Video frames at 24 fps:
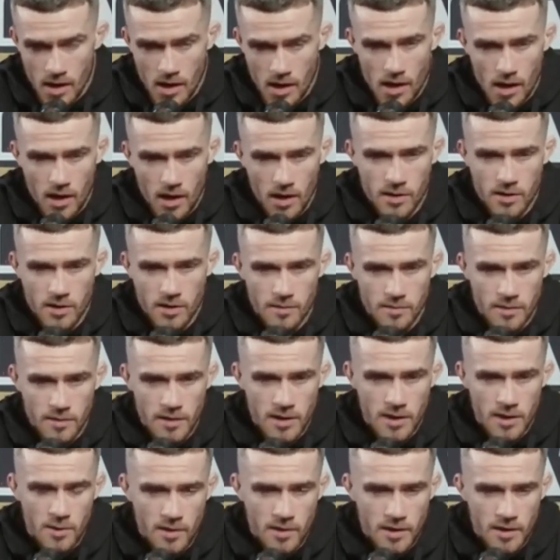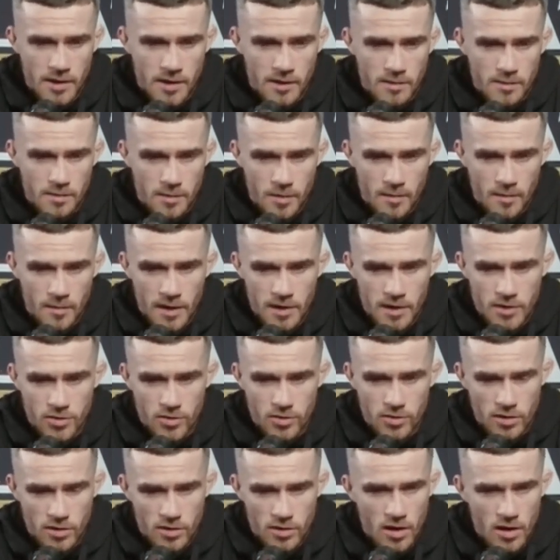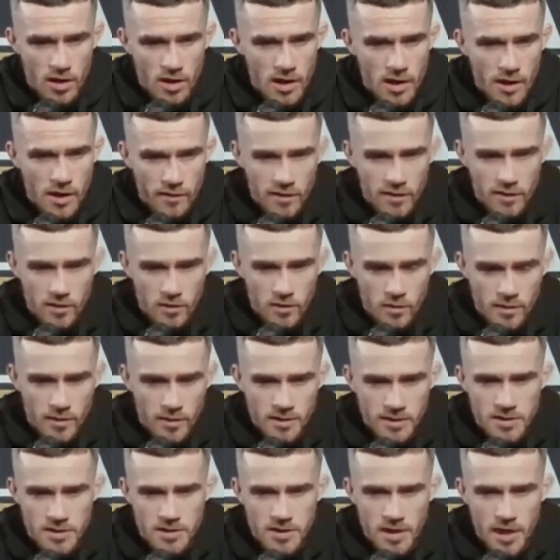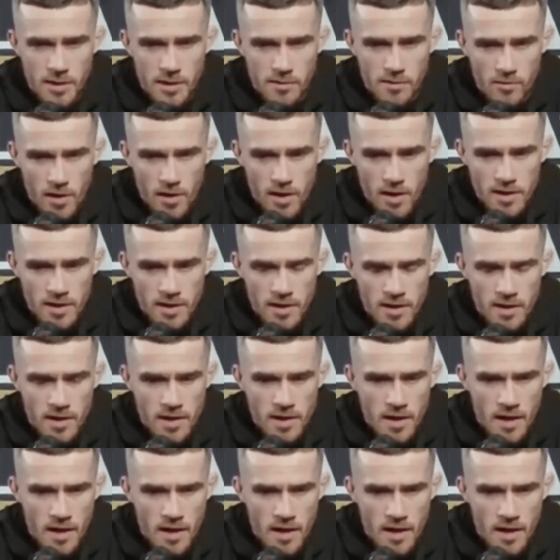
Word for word: all of them equally to make sure they're all leveling up at the same rate.